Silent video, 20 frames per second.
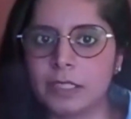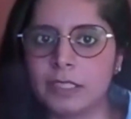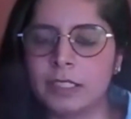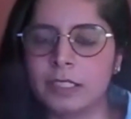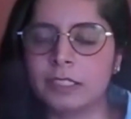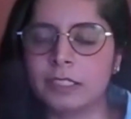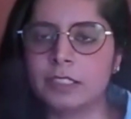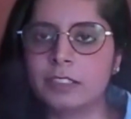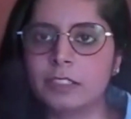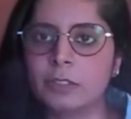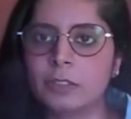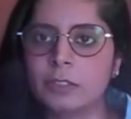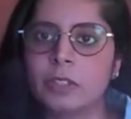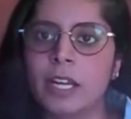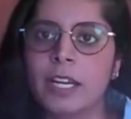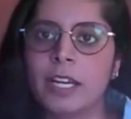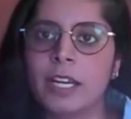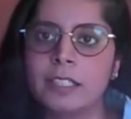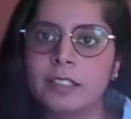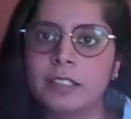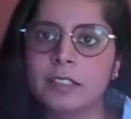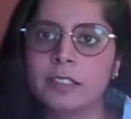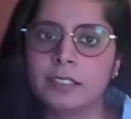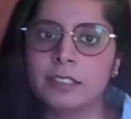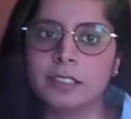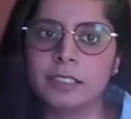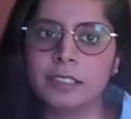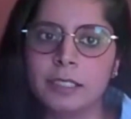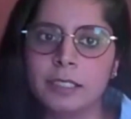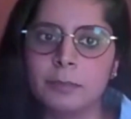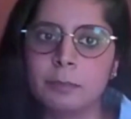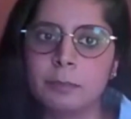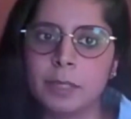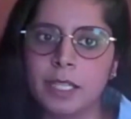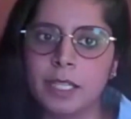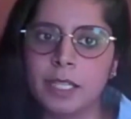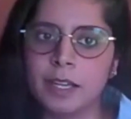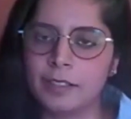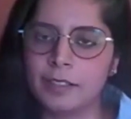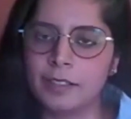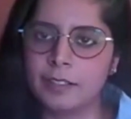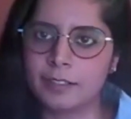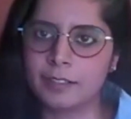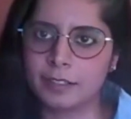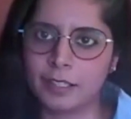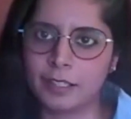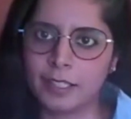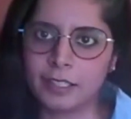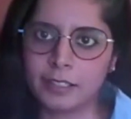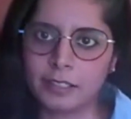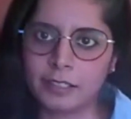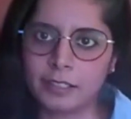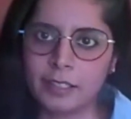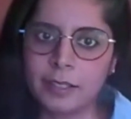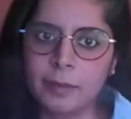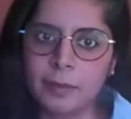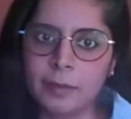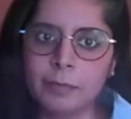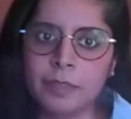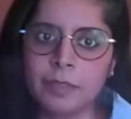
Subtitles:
is to rally the team behind this idea.